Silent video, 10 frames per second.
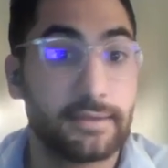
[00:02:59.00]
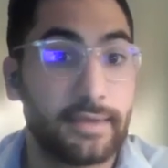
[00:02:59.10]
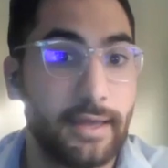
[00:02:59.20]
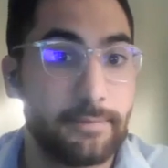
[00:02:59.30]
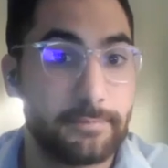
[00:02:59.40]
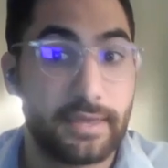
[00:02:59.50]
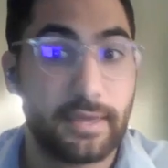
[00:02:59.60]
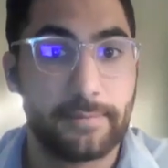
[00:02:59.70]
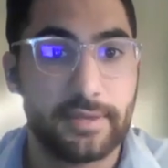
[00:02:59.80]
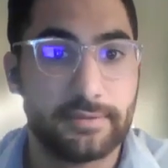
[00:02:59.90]

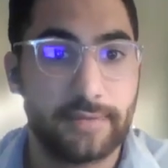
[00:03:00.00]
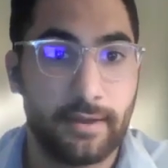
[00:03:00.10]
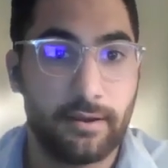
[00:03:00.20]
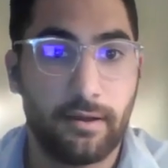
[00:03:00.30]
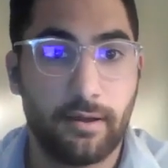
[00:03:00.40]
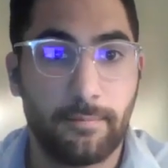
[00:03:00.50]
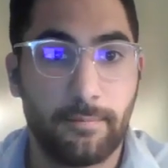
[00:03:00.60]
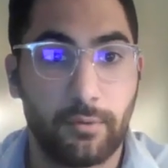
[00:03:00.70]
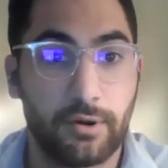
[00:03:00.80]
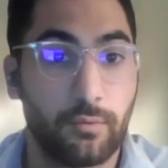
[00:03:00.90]
can't meet that.
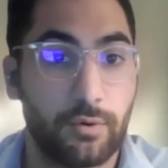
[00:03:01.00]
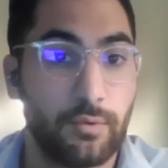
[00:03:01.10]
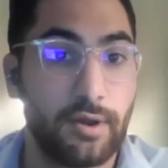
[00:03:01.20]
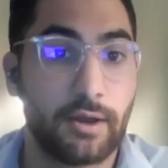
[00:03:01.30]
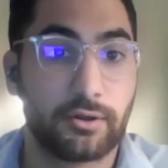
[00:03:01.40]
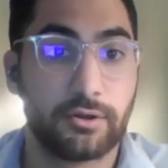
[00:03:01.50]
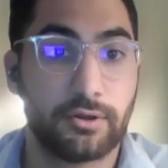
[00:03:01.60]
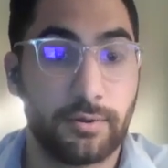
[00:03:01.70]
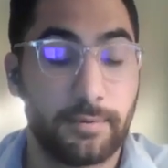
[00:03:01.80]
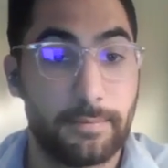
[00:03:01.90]
We're not going
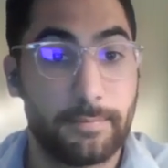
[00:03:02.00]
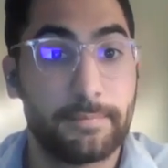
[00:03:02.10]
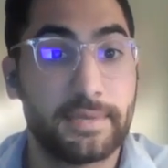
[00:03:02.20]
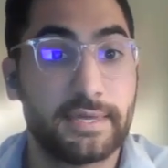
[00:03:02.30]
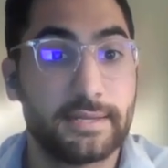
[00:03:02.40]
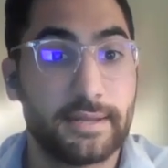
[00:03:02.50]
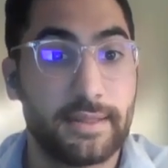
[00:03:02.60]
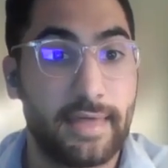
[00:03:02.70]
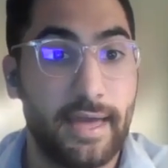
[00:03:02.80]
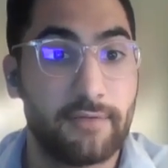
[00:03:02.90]
to meet
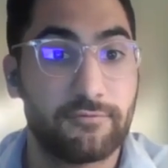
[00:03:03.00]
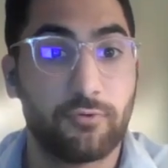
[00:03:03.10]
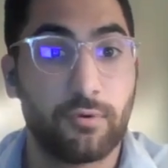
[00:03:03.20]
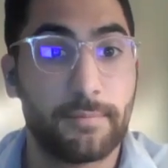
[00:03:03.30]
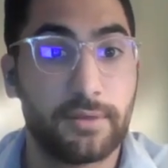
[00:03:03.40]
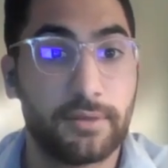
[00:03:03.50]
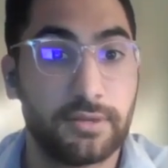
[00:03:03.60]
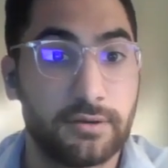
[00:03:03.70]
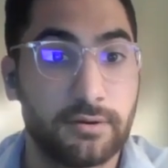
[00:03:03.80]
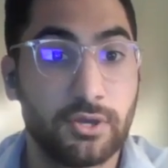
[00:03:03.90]
that 4
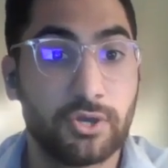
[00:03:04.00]
million